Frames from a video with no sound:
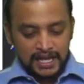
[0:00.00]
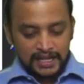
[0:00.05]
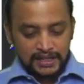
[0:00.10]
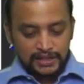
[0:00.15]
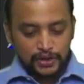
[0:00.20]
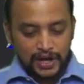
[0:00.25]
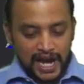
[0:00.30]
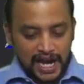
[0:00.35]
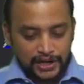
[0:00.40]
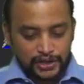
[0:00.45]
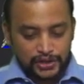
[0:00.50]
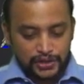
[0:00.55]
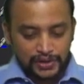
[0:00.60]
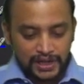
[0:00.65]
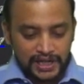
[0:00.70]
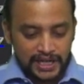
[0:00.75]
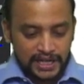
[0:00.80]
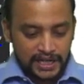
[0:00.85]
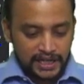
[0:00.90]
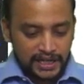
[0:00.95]
so
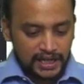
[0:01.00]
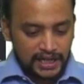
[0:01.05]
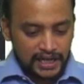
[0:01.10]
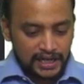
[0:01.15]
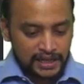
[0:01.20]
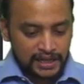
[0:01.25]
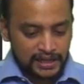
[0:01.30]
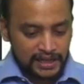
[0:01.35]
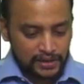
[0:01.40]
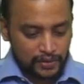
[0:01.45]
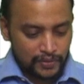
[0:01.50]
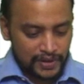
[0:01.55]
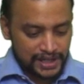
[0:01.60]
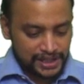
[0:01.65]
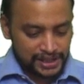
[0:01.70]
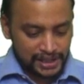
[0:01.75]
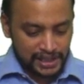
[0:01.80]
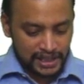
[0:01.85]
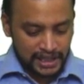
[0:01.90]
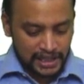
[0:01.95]
actually in that
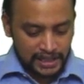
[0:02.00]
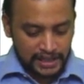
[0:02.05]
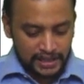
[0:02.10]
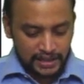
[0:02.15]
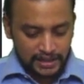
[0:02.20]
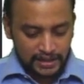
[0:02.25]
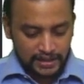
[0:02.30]
questionnaire